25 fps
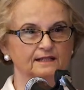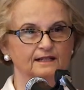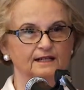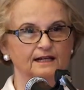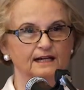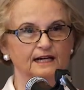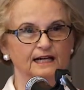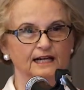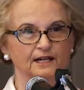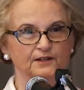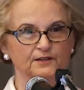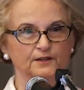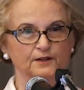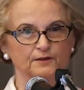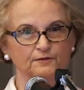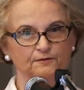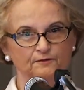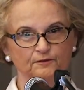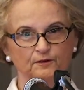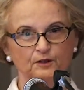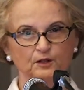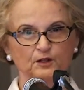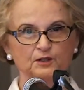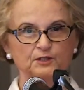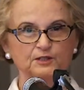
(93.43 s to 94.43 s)
the
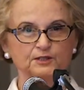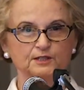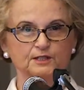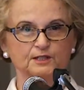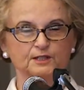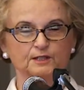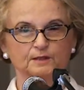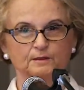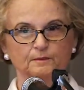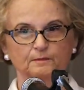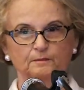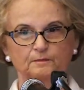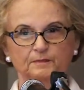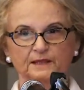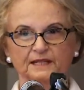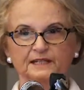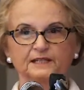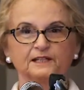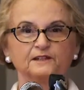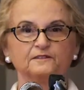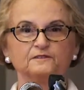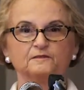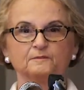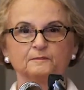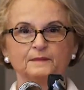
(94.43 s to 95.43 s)
first bit
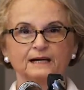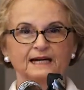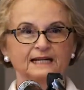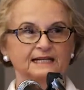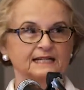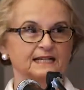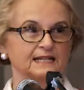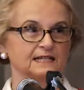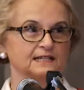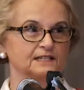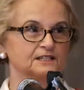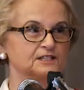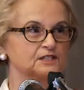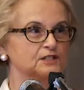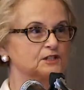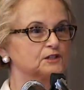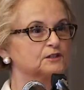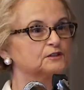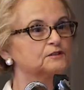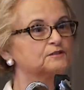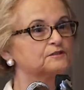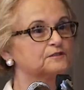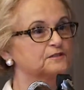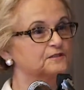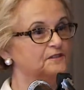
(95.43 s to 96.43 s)
of money
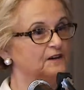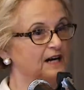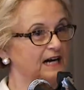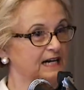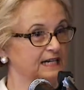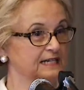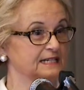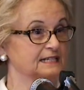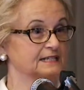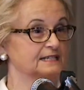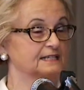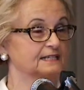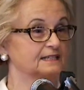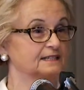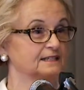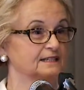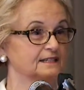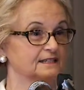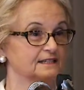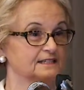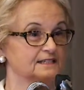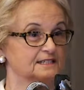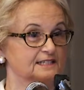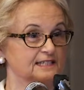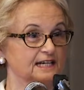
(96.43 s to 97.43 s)
to fund
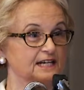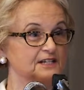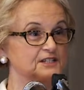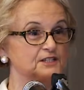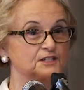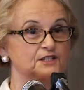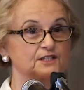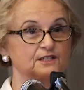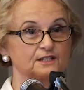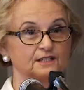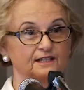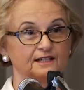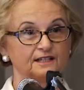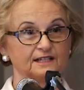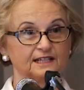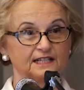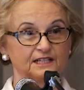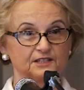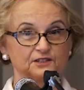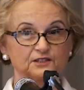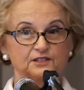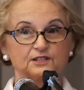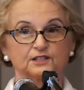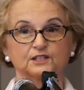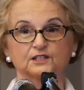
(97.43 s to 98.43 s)
such an
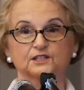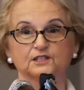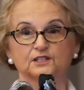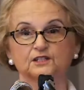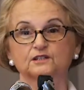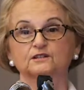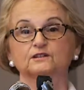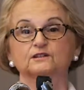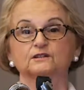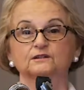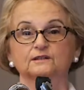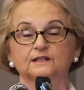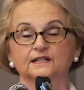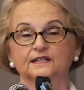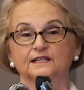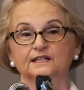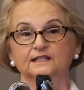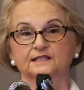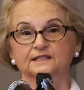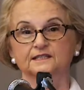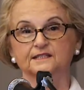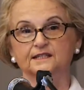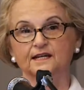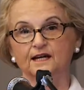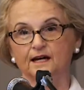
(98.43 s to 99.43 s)
institute
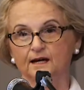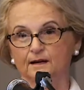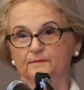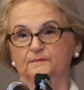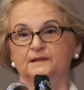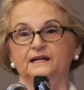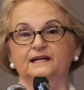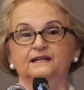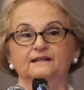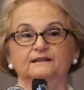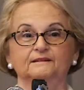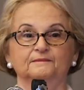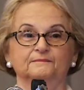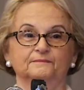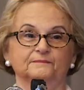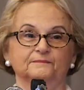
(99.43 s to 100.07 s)
is coming.